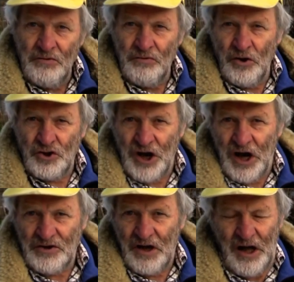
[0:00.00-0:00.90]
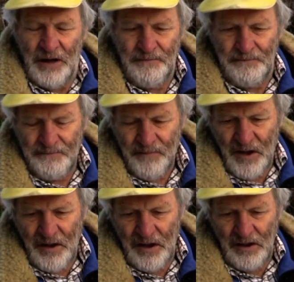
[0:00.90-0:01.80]
Royal Charter,
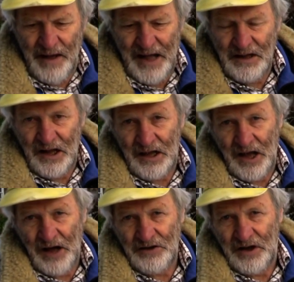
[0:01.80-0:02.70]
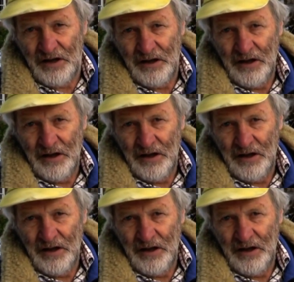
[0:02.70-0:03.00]
Magna Carta.